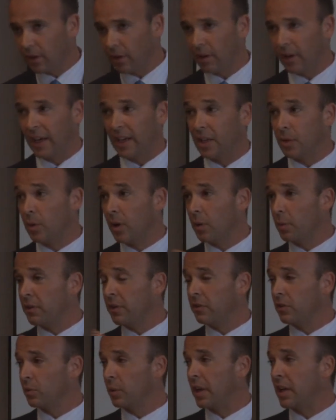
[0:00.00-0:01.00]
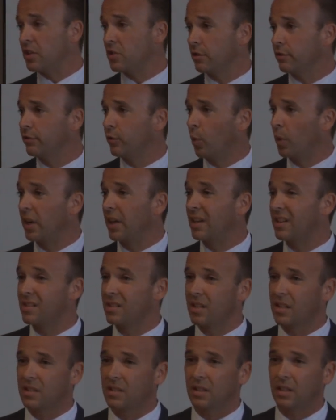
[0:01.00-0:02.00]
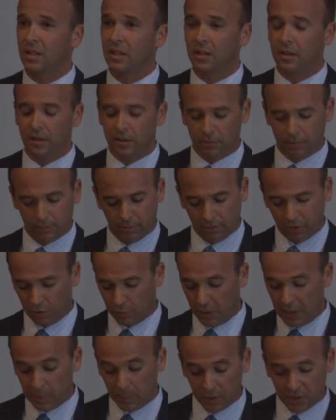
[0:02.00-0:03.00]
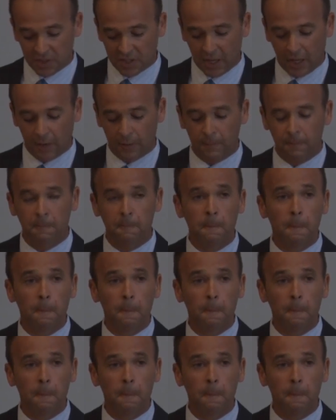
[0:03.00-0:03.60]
are anywhere within the range of 40 to 63 percent